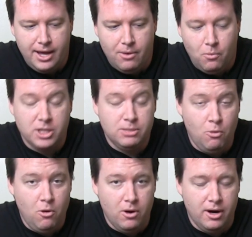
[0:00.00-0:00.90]
What's
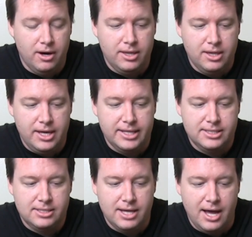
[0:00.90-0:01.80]
more,
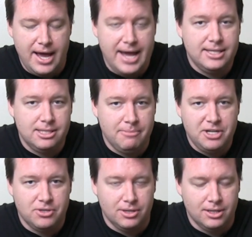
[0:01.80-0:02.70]
it's
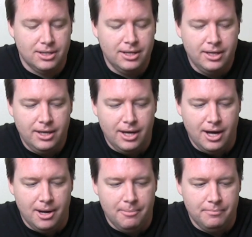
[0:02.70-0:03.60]
asymmetrical.
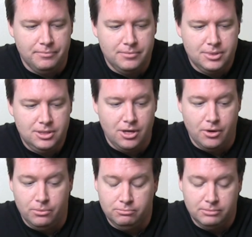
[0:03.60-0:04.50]

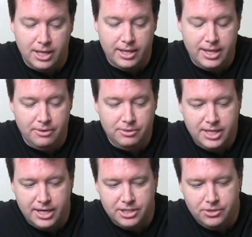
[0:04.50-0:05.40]
So that was
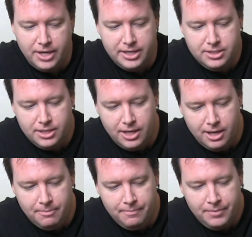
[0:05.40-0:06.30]
kind of strange.